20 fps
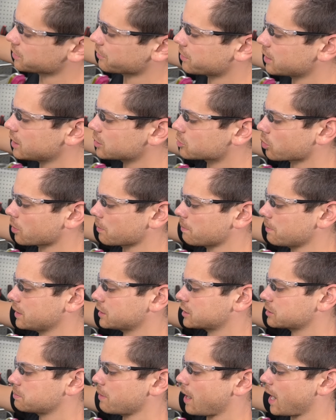If these were
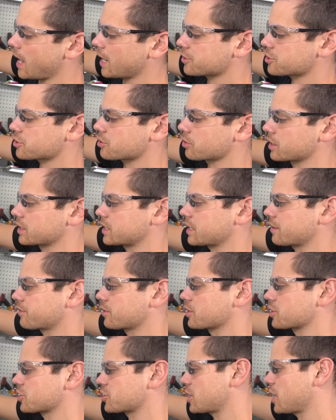mismatched or a
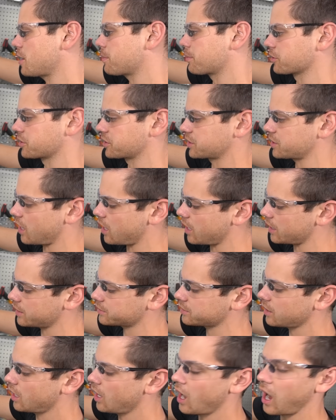different shape or
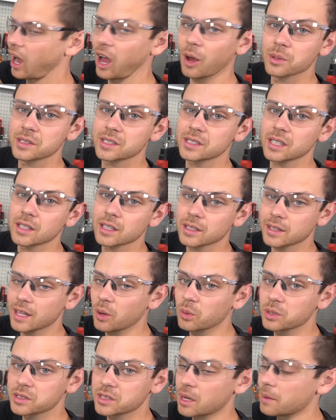size, I would say that
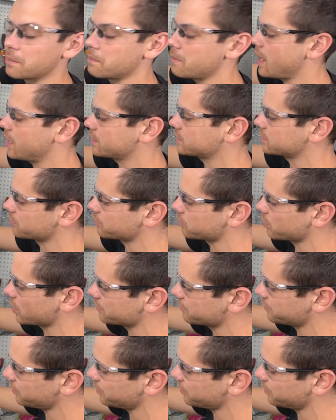that was a massive red